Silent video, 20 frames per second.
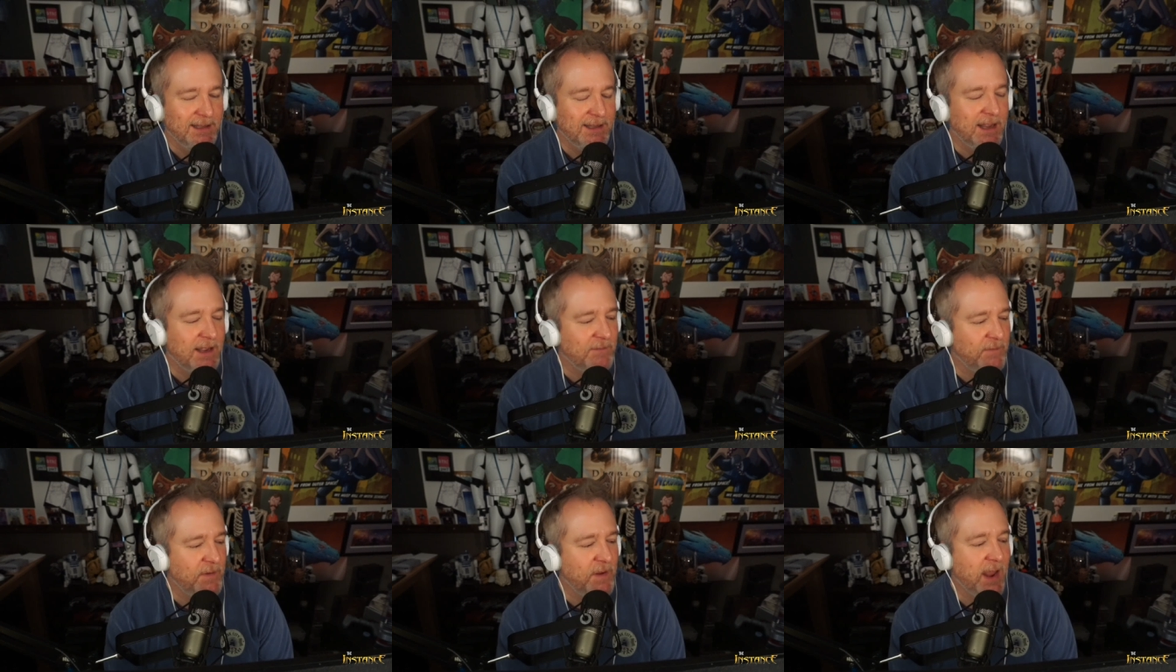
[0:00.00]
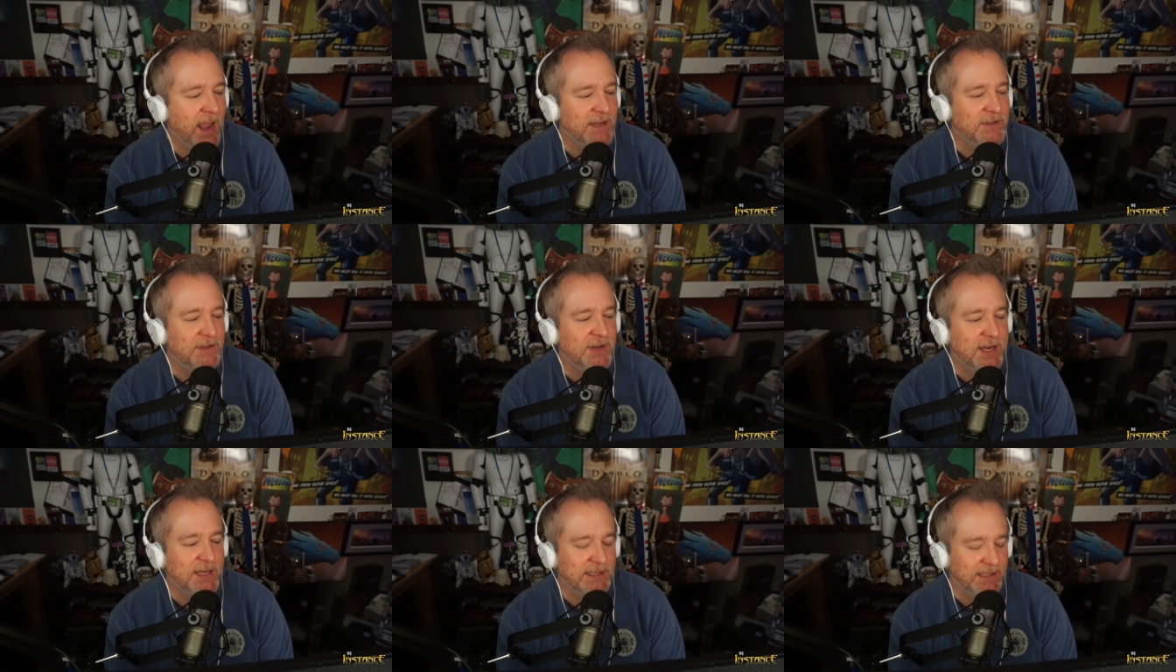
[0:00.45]
Yeah, if you
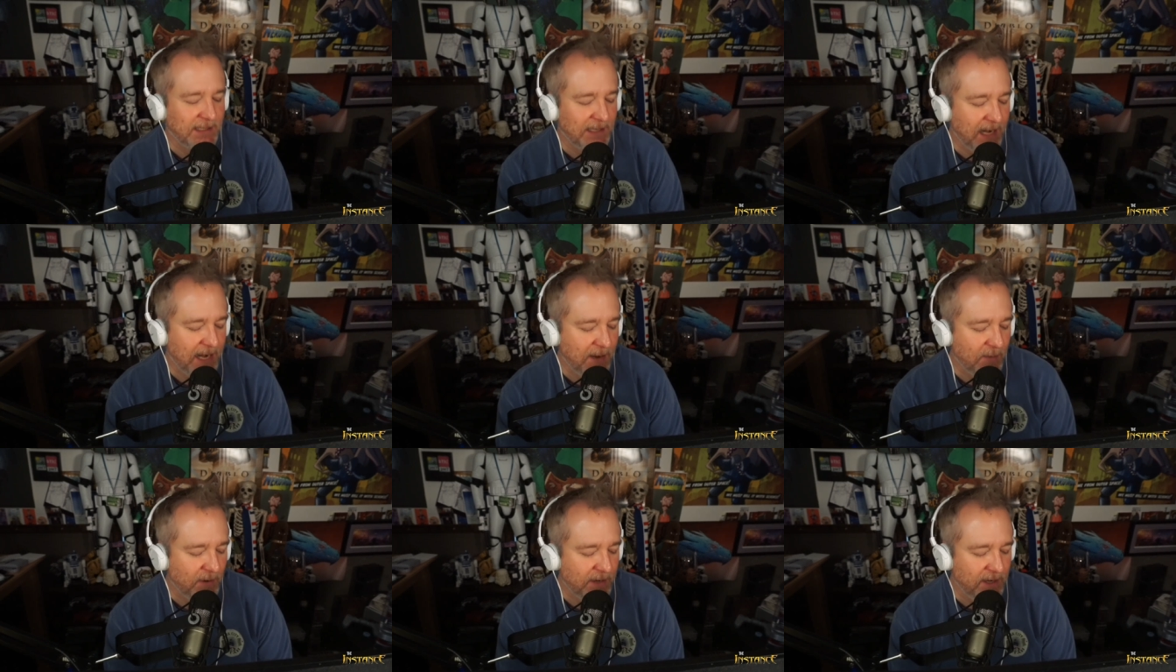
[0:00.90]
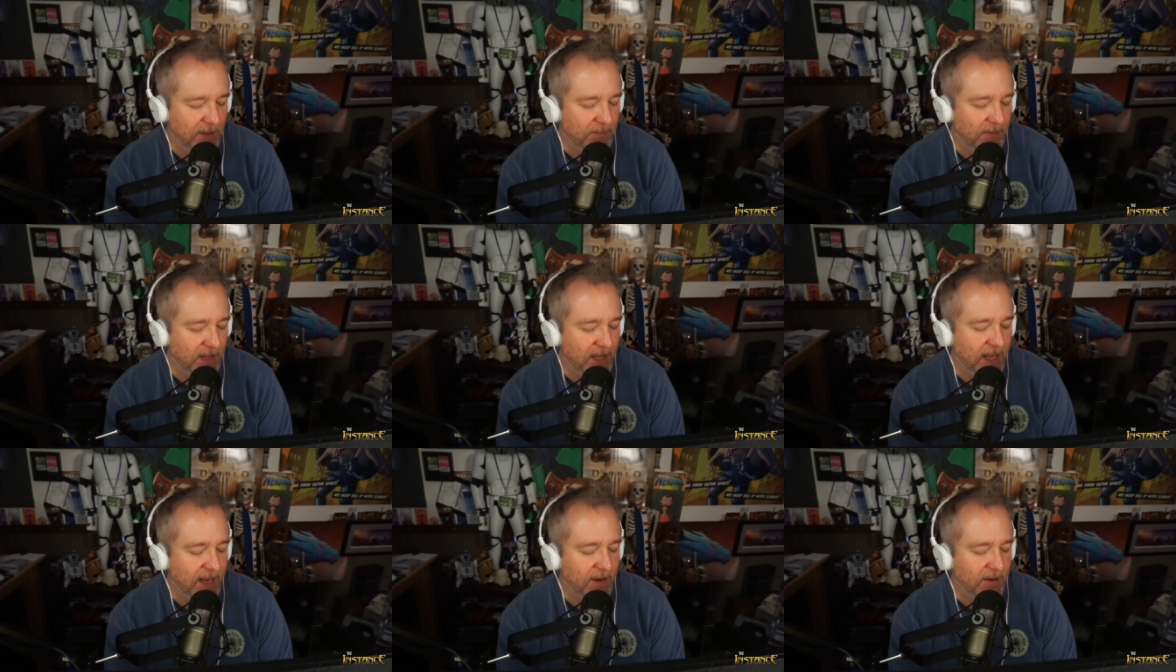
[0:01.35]
ask Justin, hey, what do you
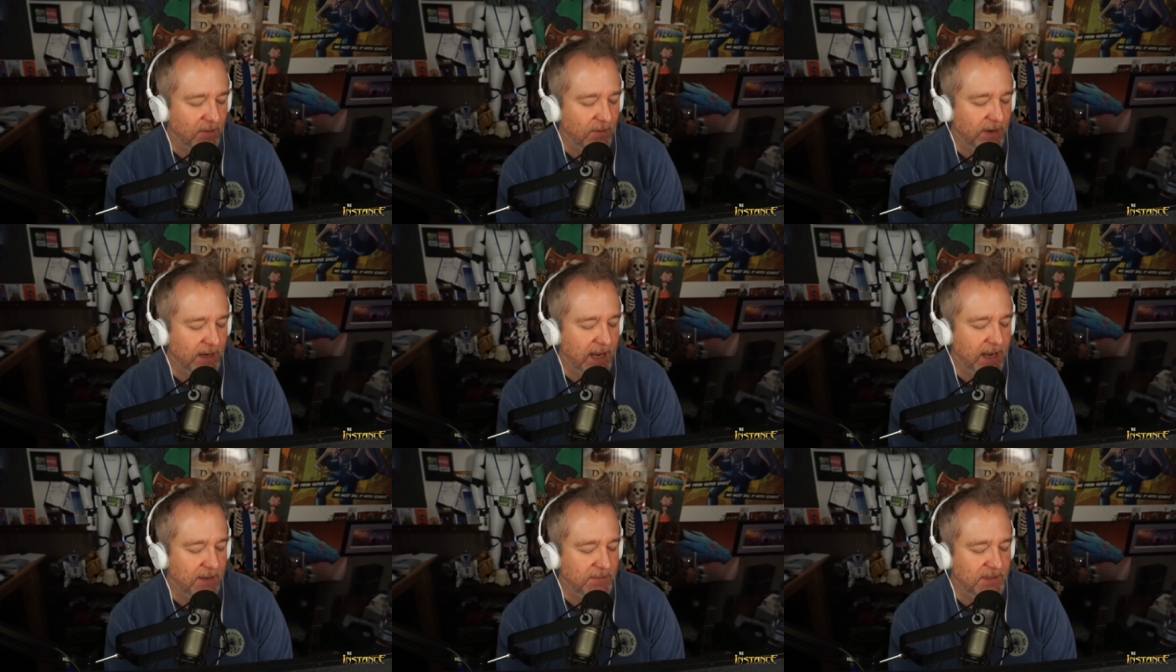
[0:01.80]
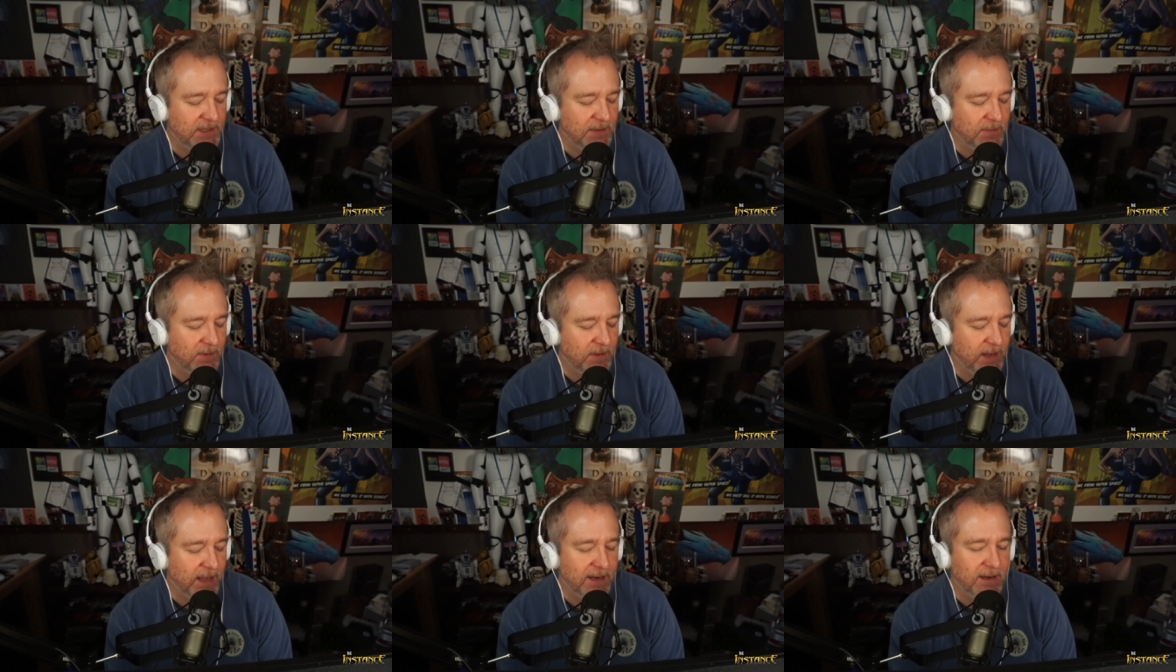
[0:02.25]
play or what games do you play?